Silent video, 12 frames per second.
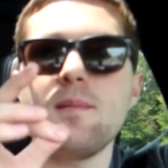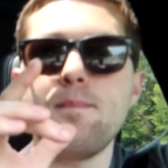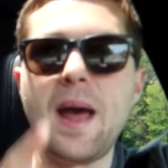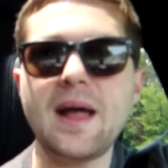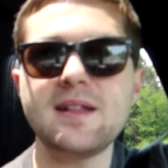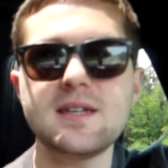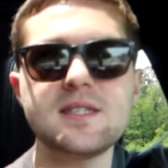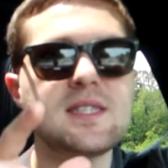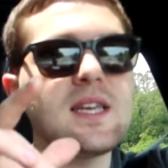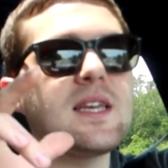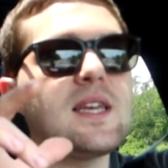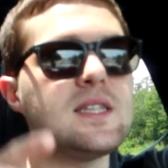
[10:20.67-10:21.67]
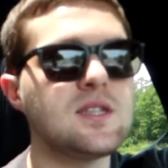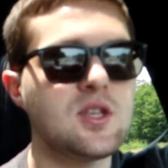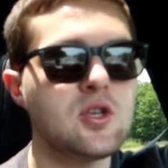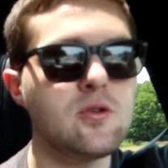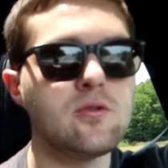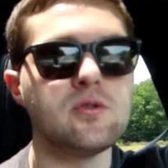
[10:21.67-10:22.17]
Balancing is
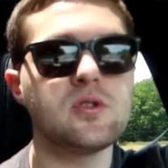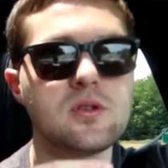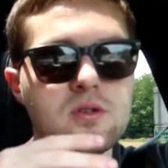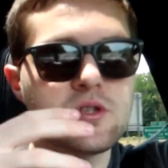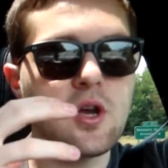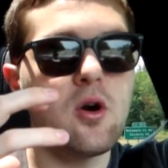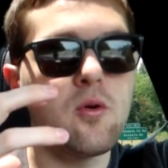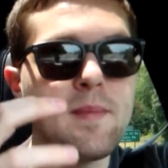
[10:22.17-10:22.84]
huge, so